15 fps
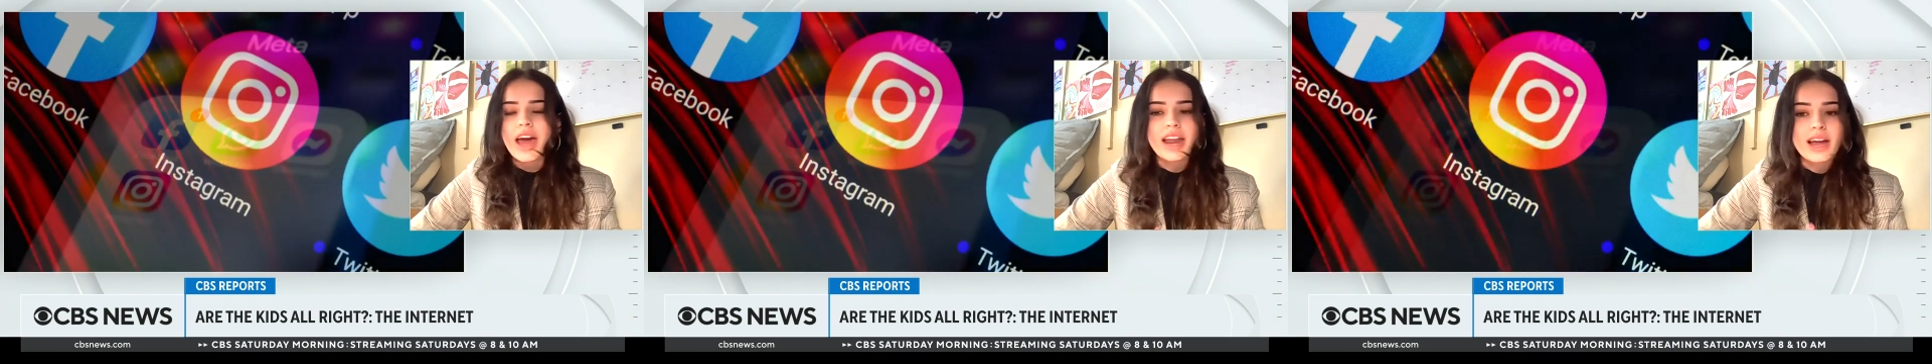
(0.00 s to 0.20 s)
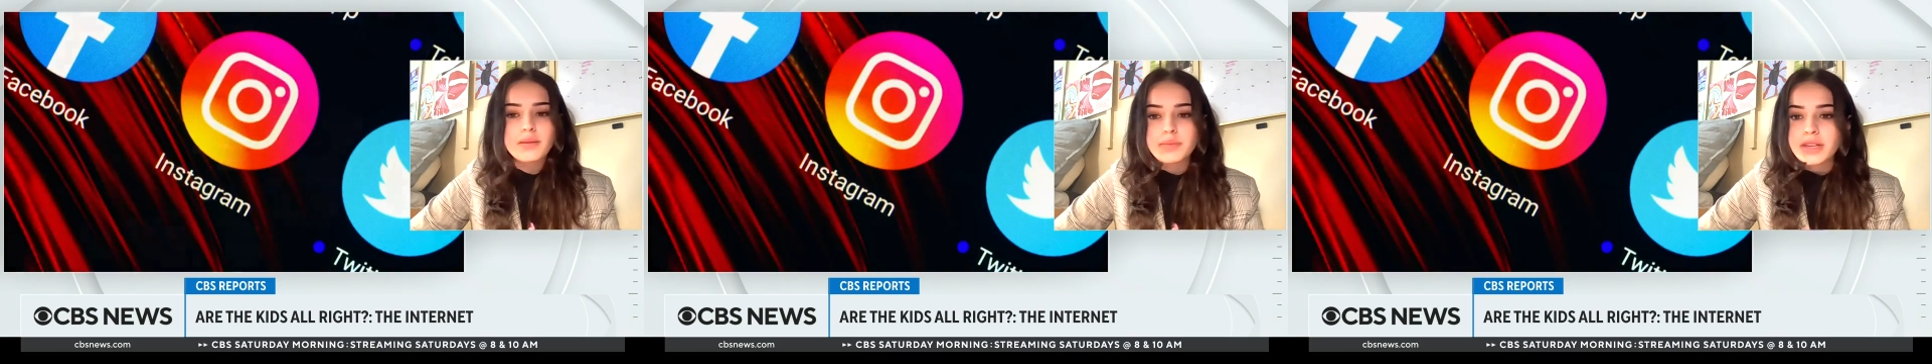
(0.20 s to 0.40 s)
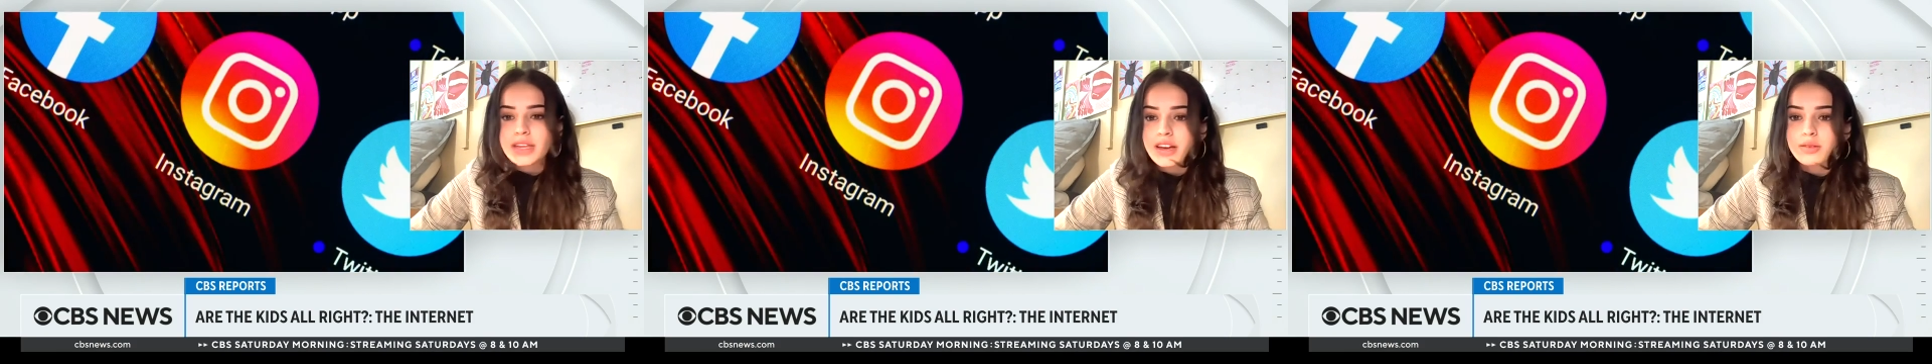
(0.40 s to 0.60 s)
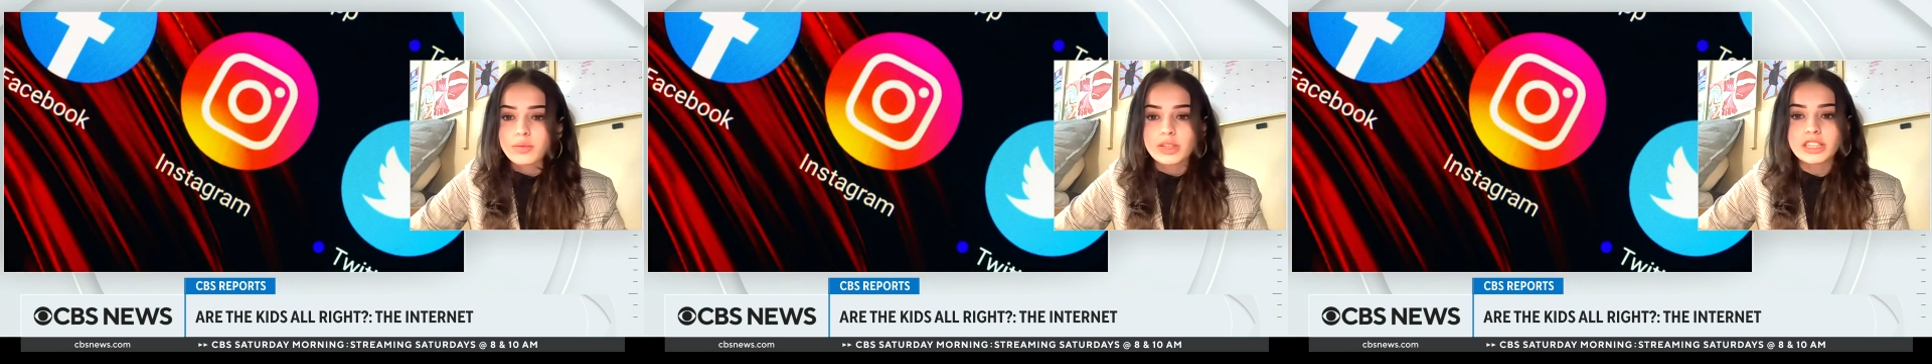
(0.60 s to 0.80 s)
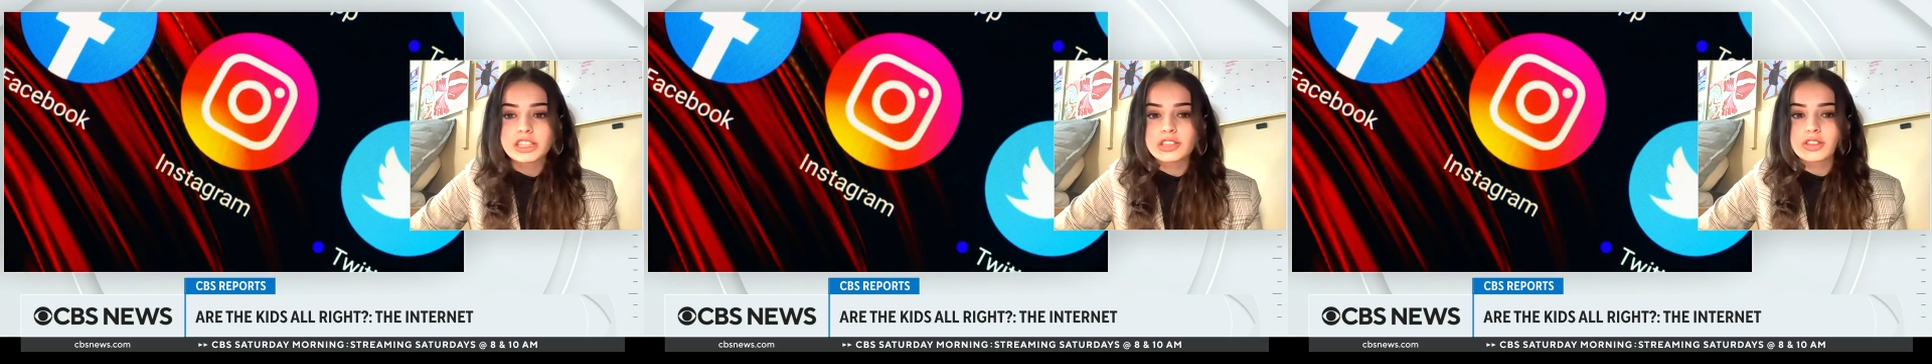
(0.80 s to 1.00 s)
And I began
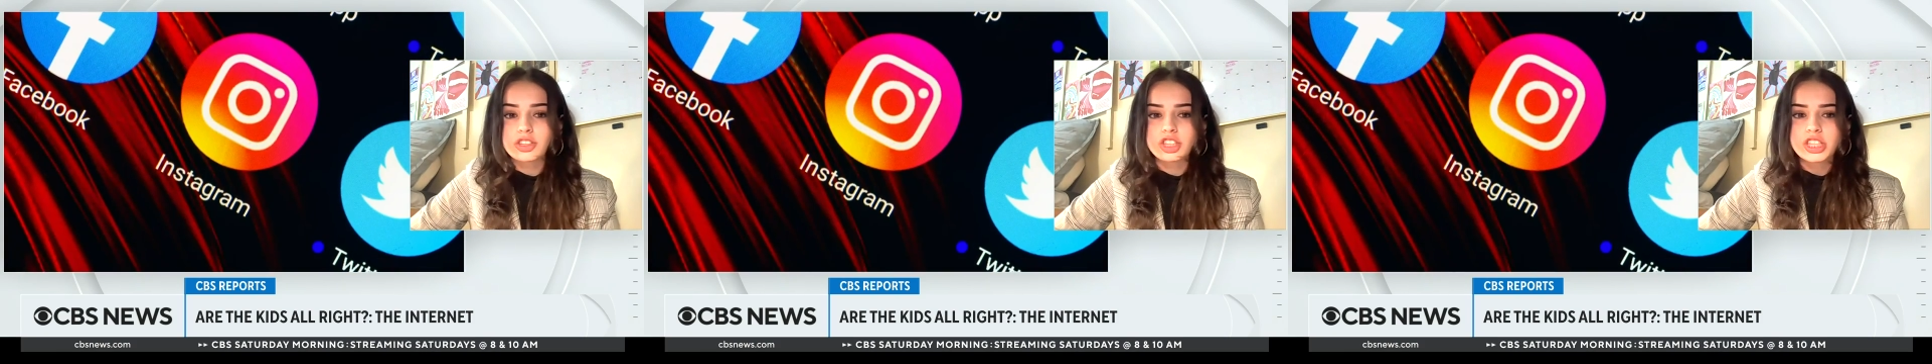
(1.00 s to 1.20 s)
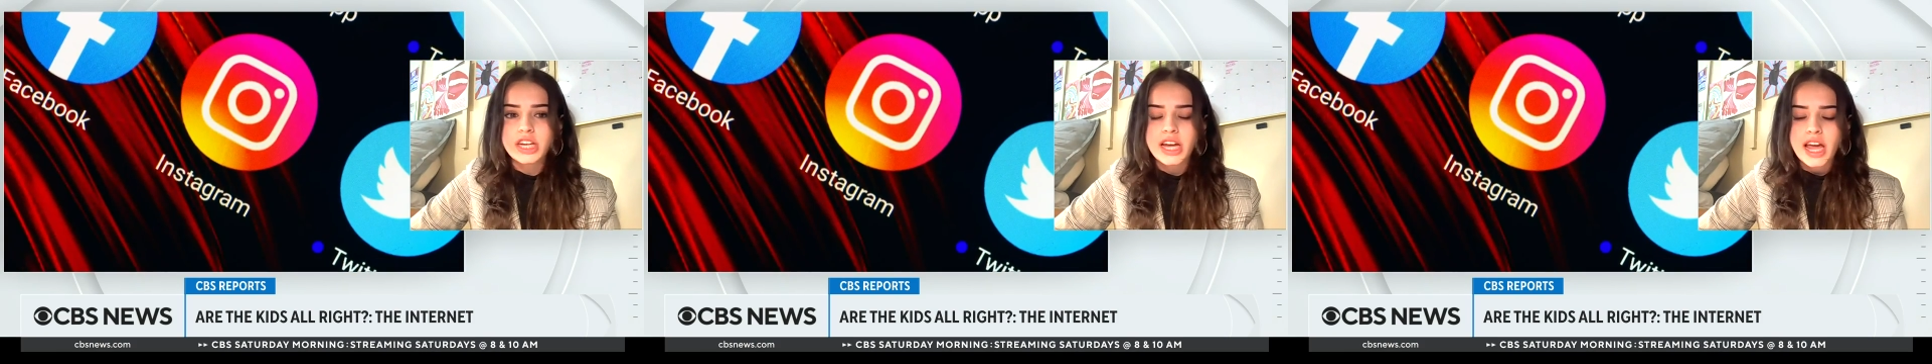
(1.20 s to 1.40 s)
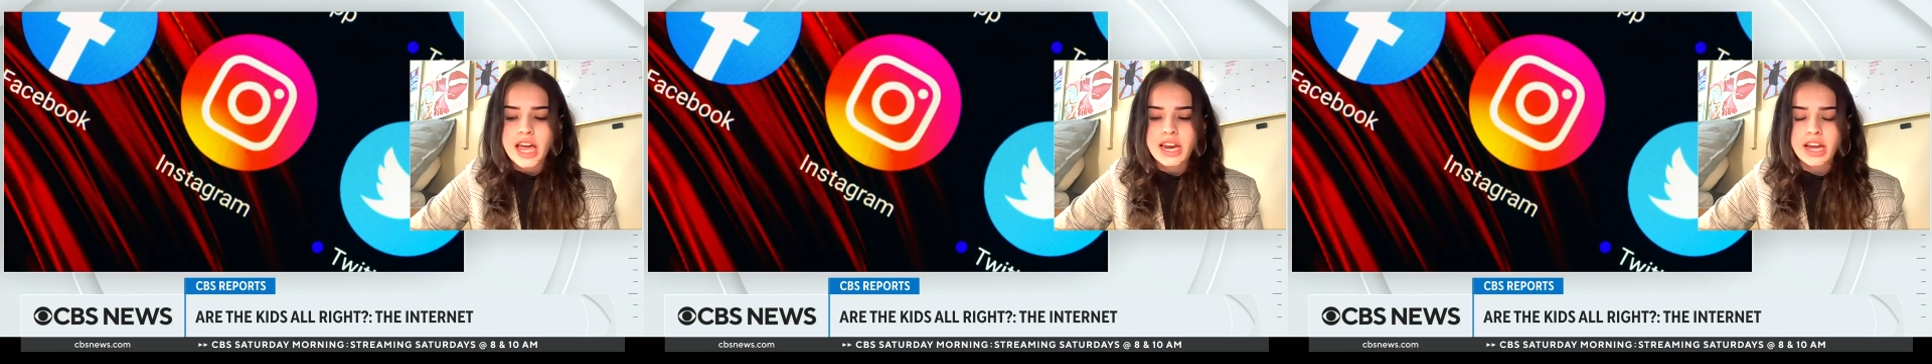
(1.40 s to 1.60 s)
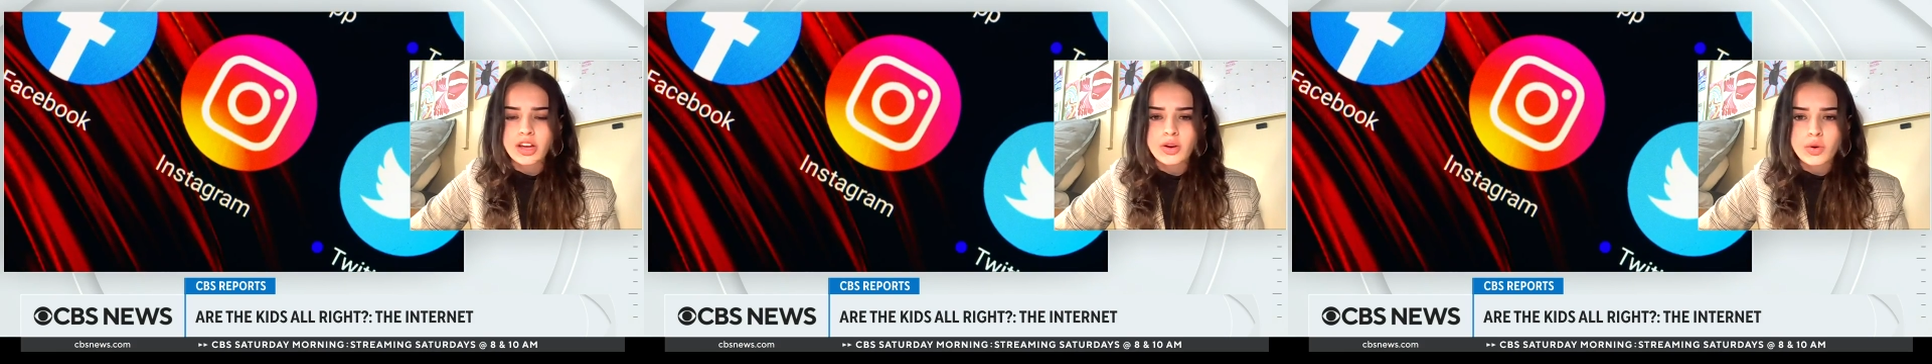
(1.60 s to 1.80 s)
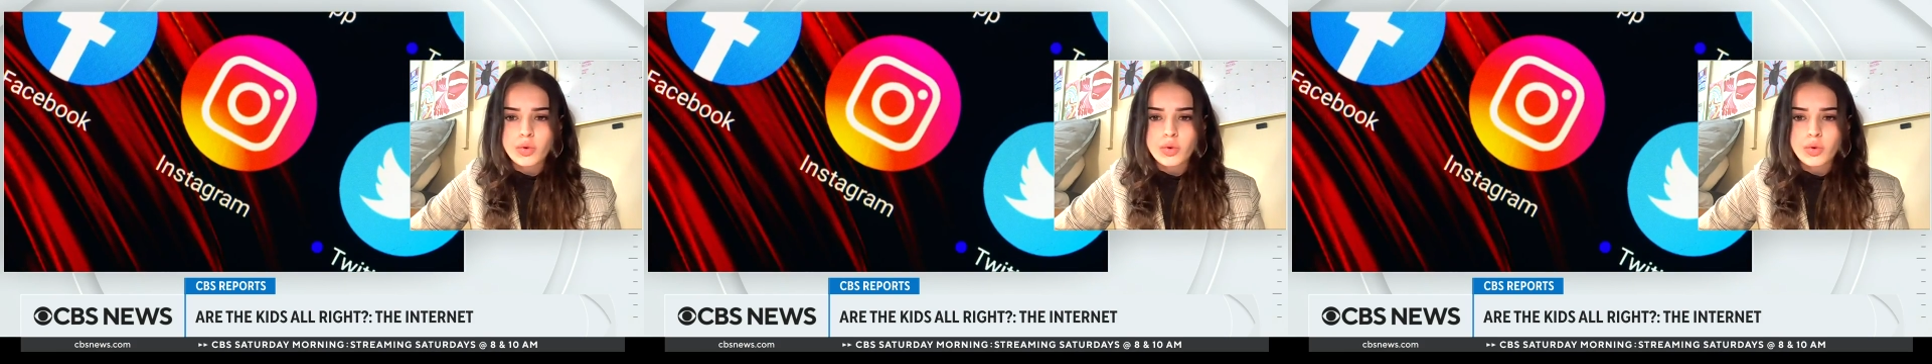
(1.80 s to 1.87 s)
researching and I